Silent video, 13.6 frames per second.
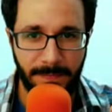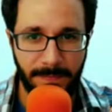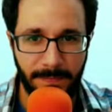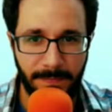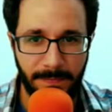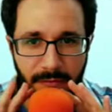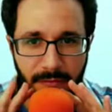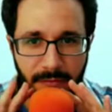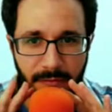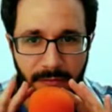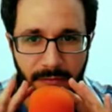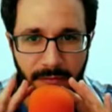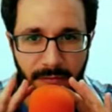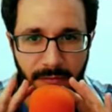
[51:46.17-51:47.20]
very
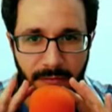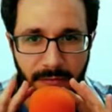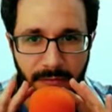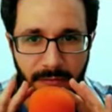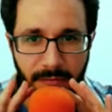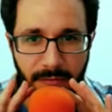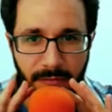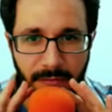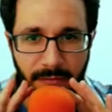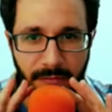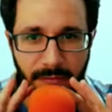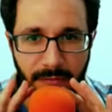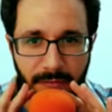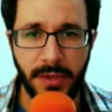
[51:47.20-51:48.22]
basic
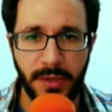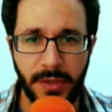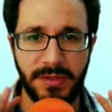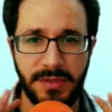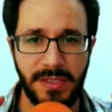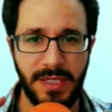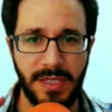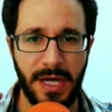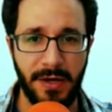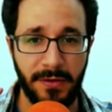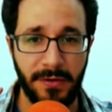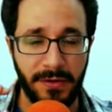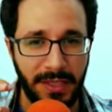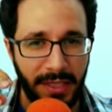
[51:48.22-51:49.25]
corporeal desire